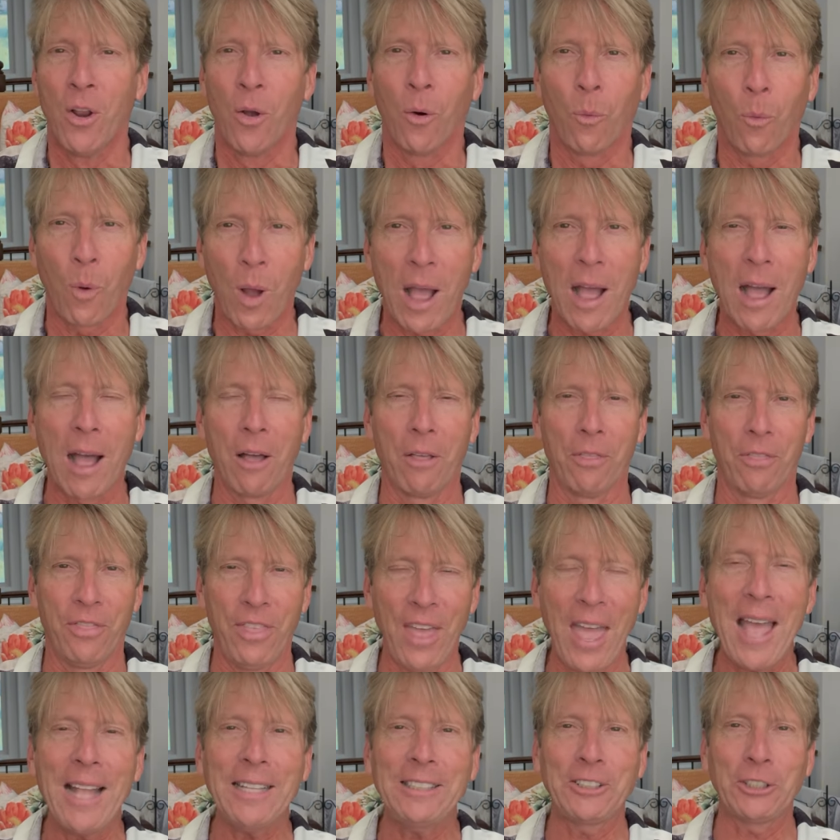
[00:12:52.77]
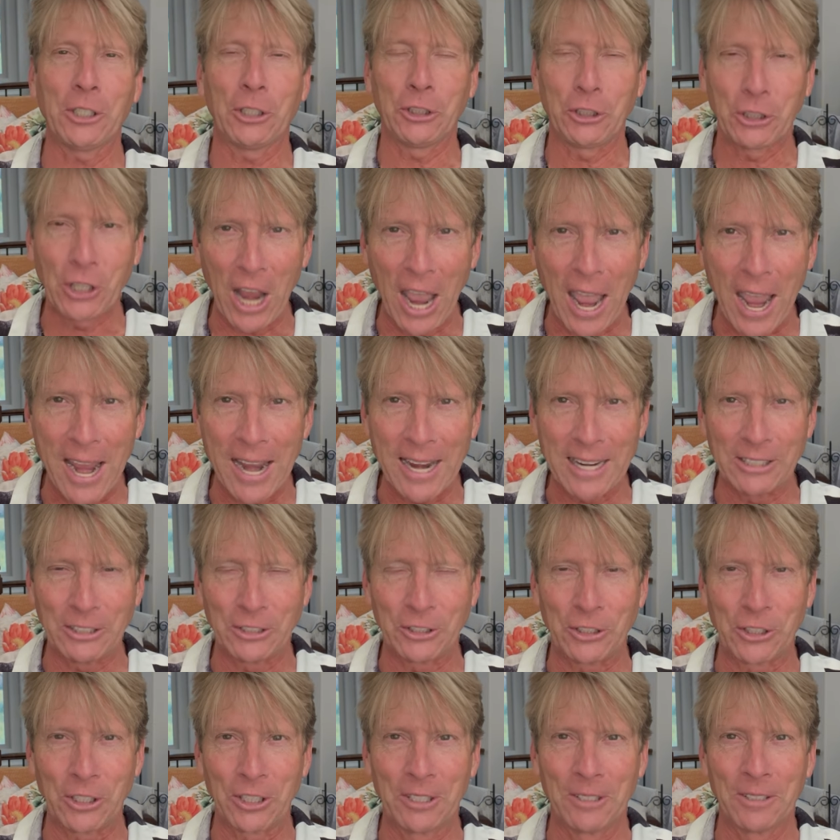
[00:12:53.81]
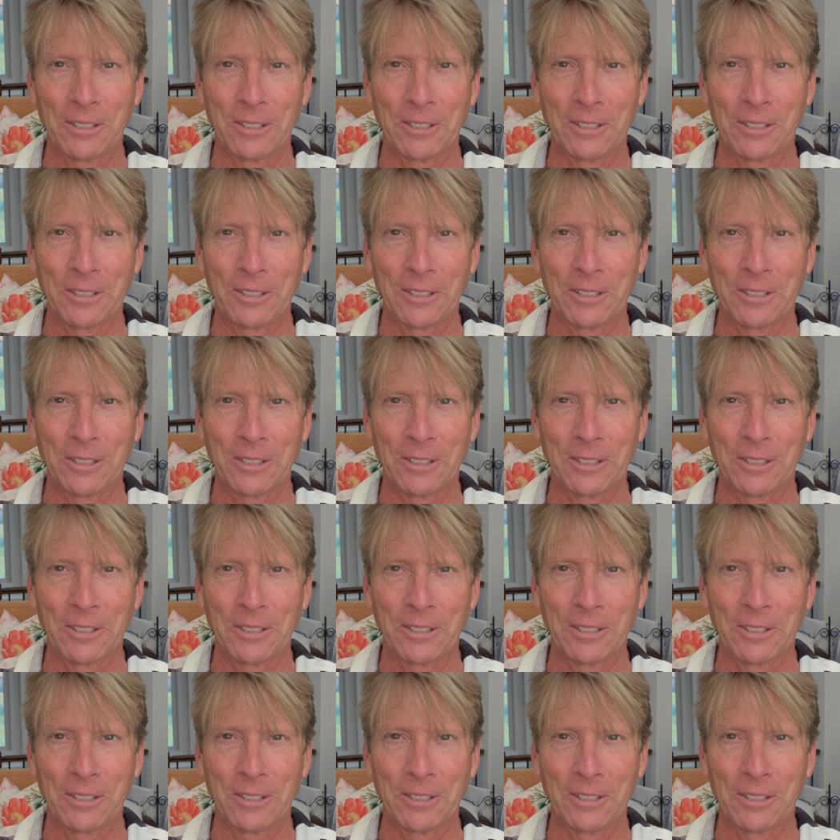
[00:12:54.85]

Wow, that's a change.